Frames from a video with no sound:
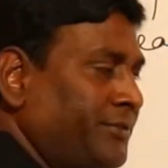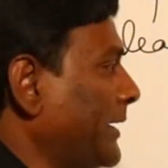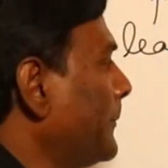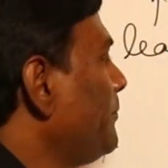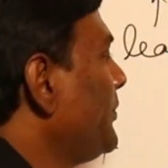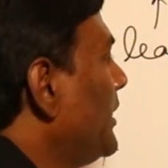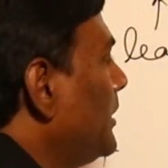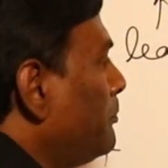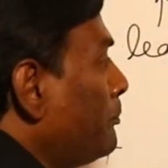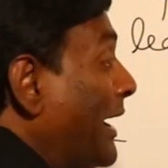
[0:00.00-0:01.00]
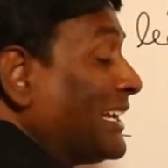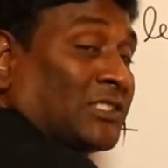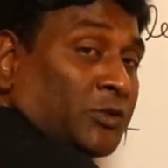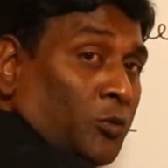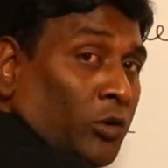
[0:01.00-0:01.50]
way,
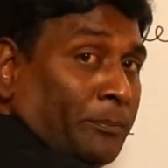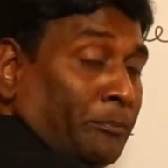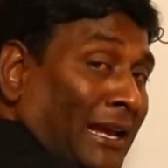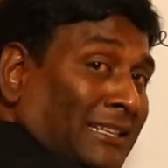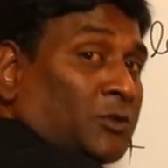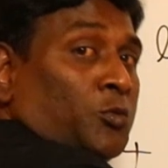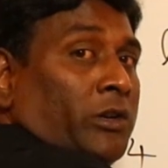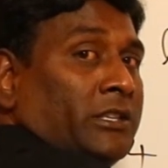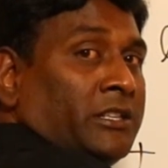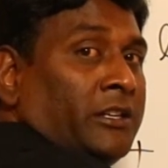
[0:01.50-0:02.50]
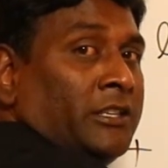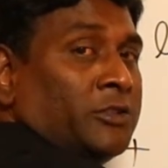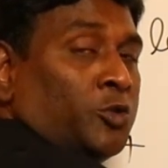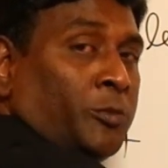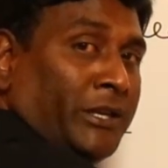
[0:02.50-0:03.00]
maximum voltage
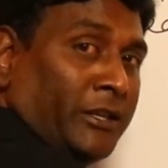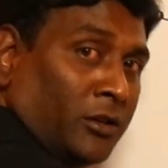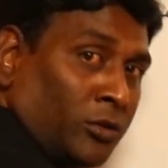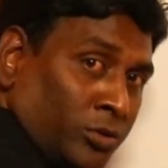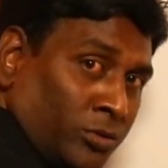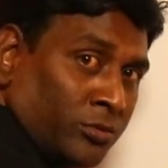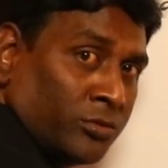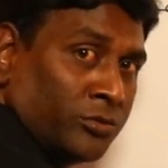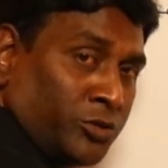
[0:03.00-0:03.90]
regulation should be nearer to